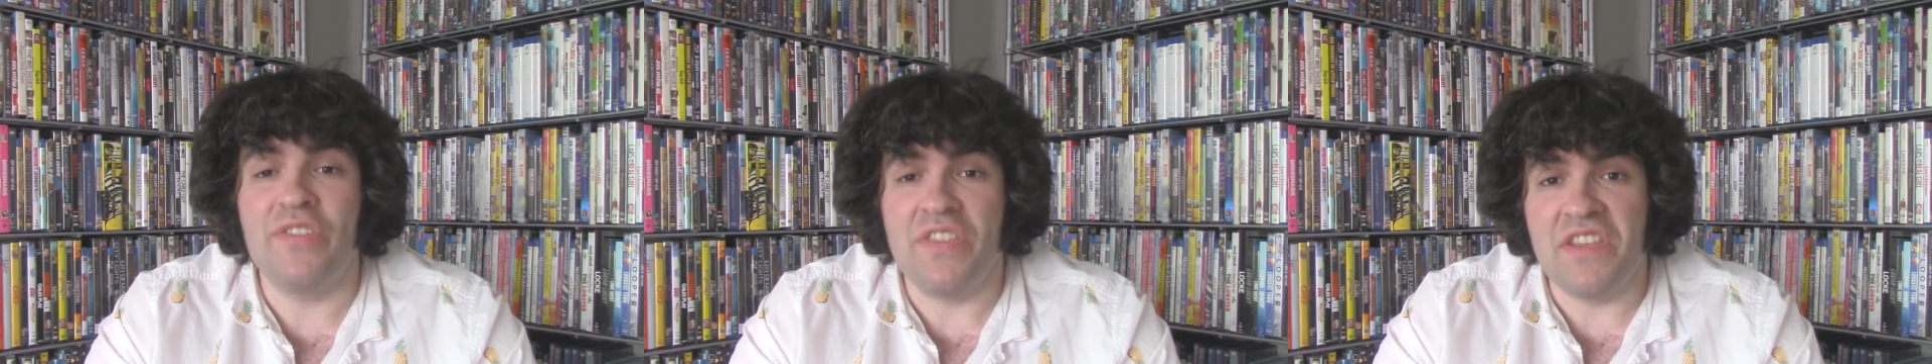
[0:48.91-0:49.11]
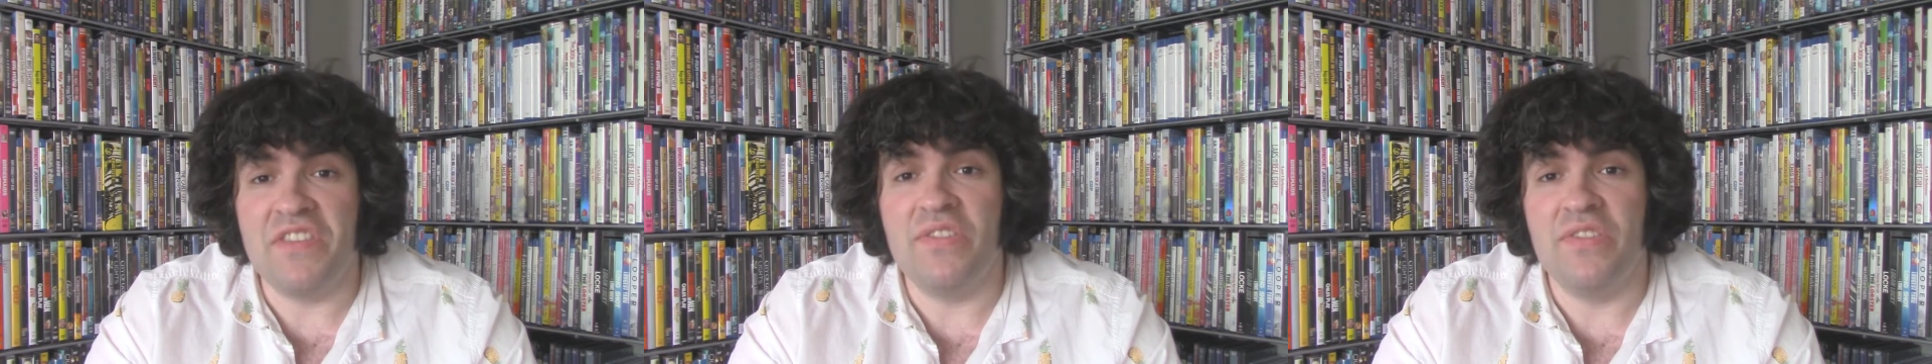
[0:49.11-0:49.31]

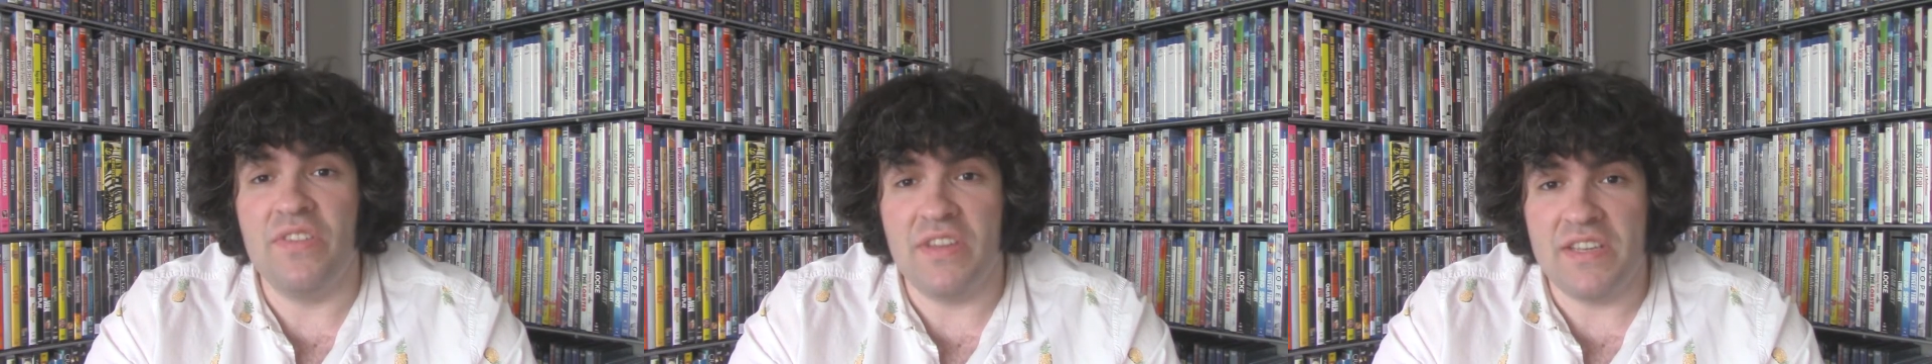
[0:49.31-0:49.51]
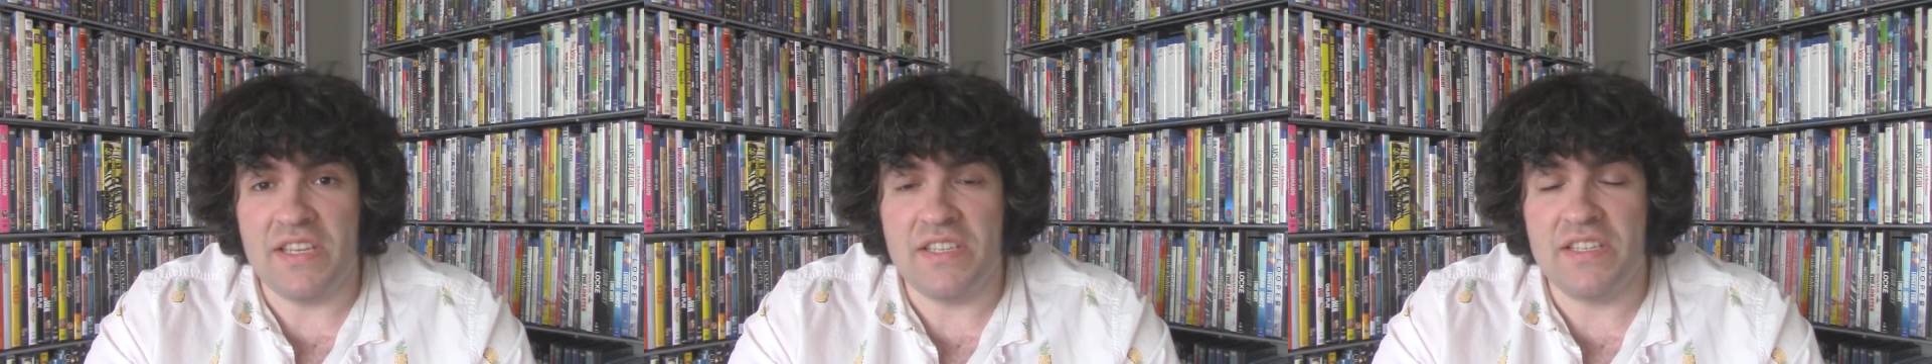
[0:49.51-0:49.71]
and this is a
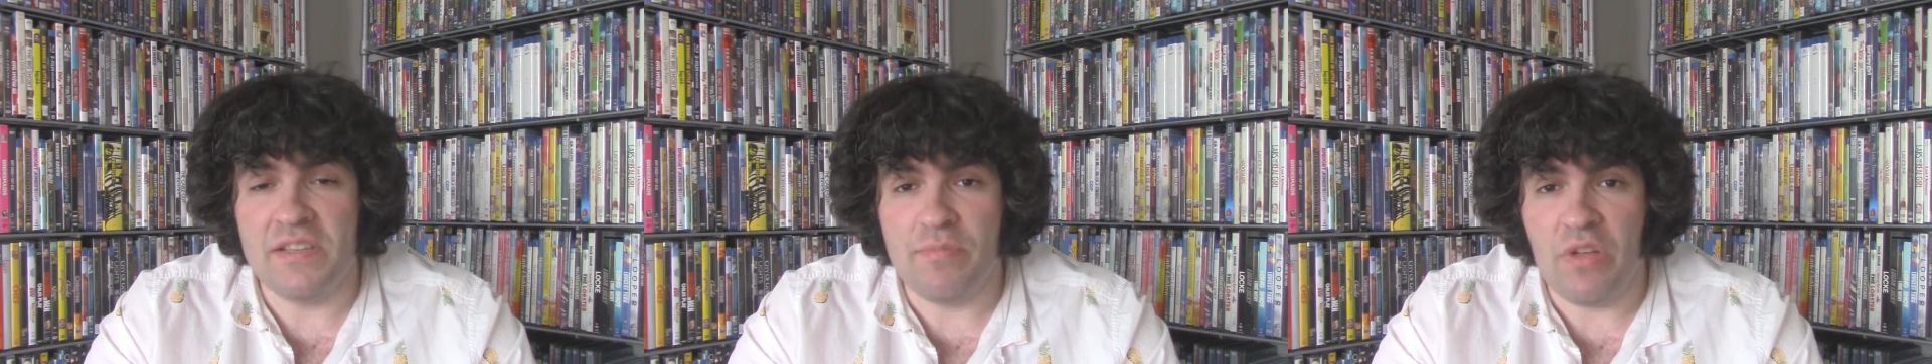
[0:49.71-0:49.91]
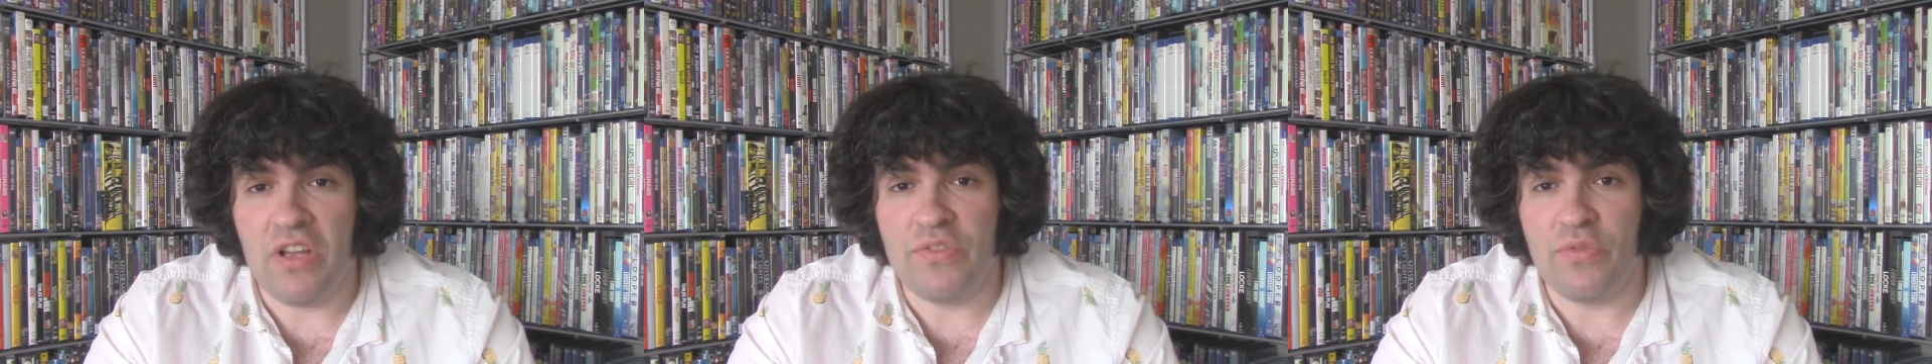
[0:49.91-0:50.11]
Disney
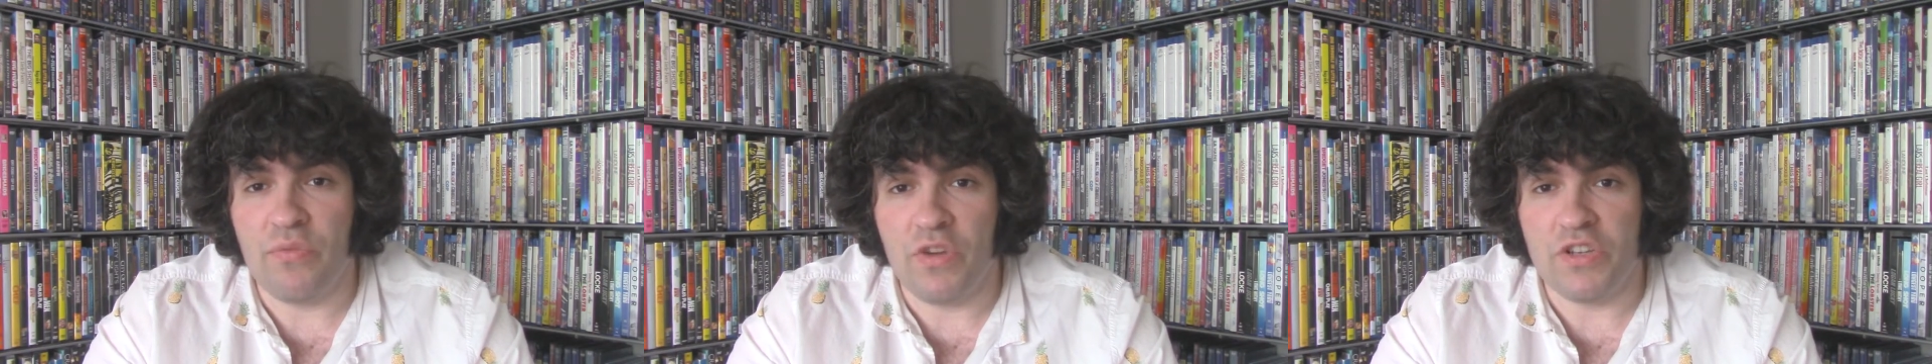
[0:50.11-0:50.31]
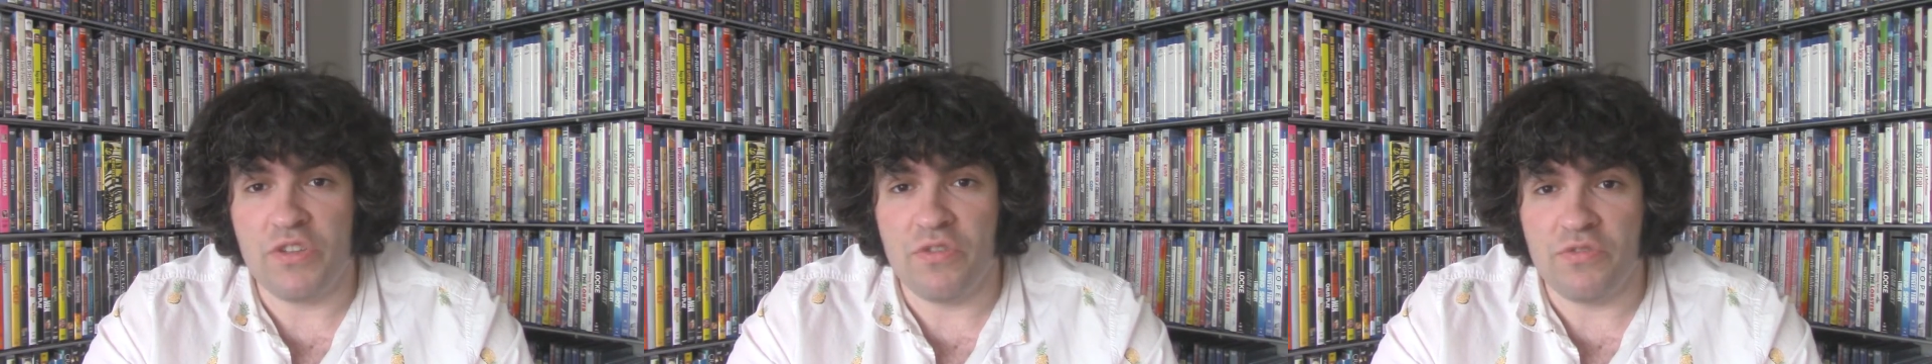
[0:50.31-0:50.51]
Plus
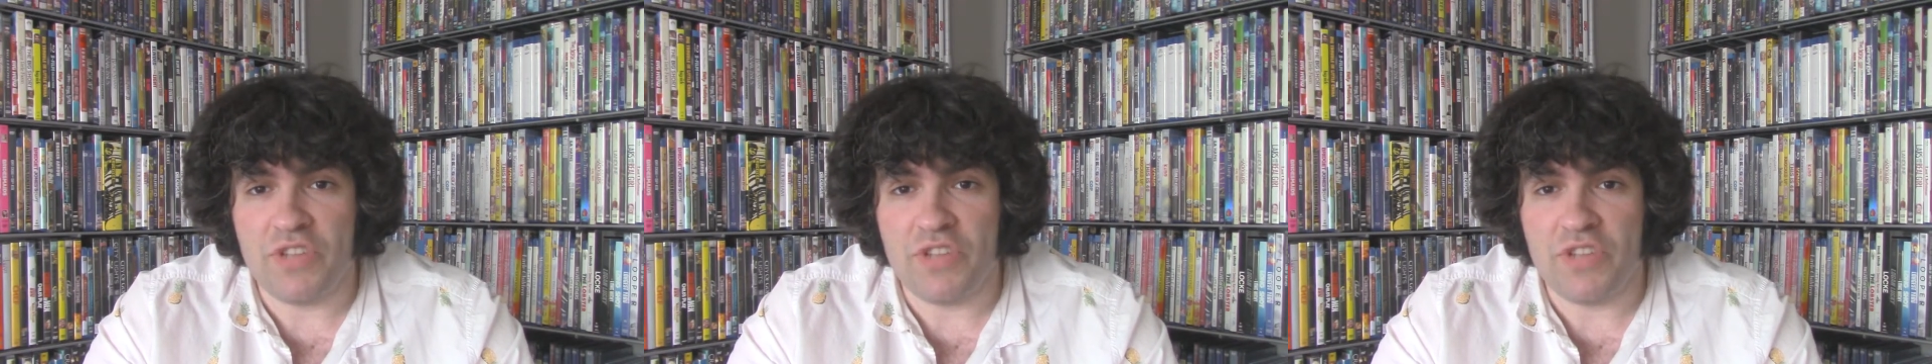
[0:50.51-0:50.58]
original